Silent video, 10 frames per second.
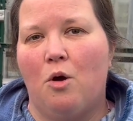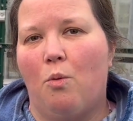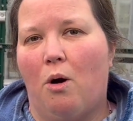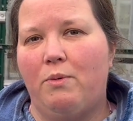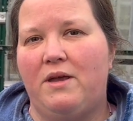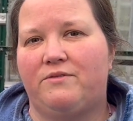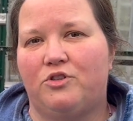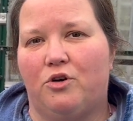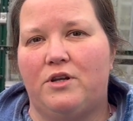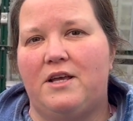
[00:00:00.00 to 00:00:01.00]
What we have
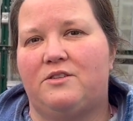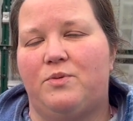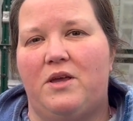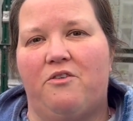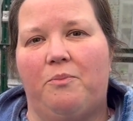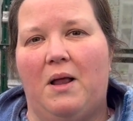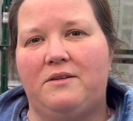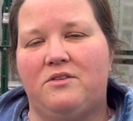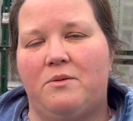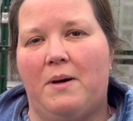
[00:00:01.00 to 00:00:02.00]
done is we have
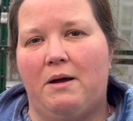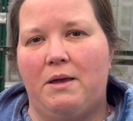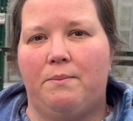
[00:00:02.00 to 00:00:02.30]
planted them out in